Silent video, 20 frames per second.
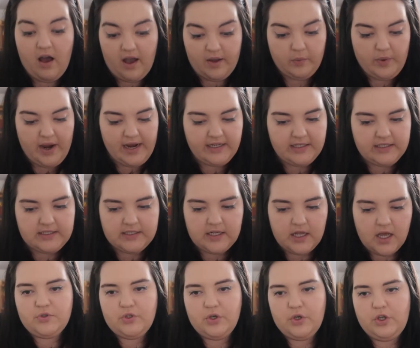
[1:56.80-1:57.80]
I went.
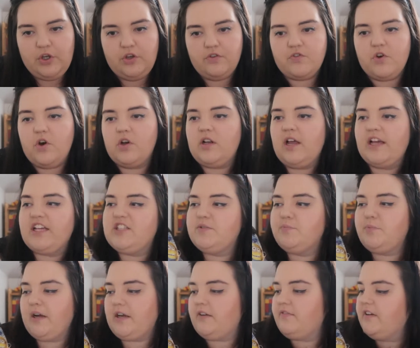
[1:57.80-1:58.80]
So you've got like
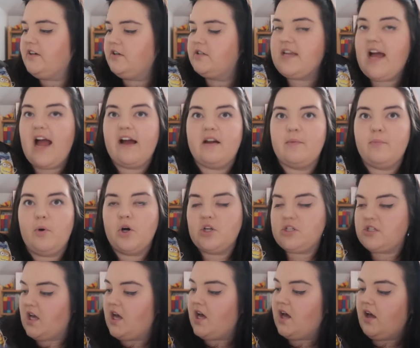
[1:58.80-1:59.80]
Springfield, Harry
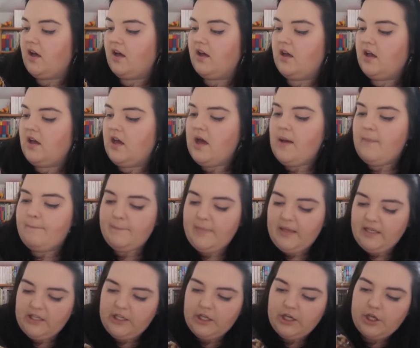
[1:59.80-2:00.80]
Potter,
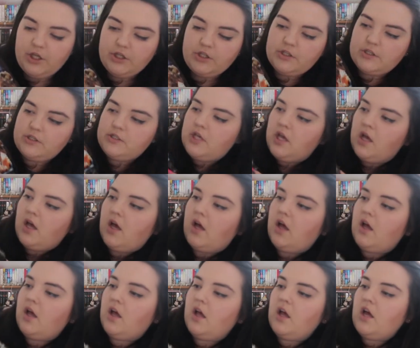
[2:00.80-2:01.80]
Minions,
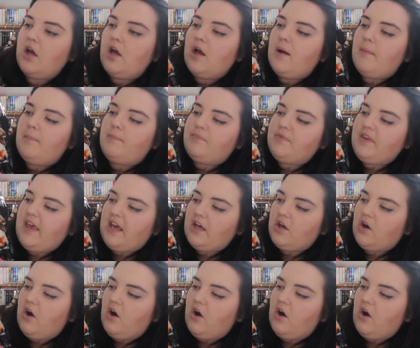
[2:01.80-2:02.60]
King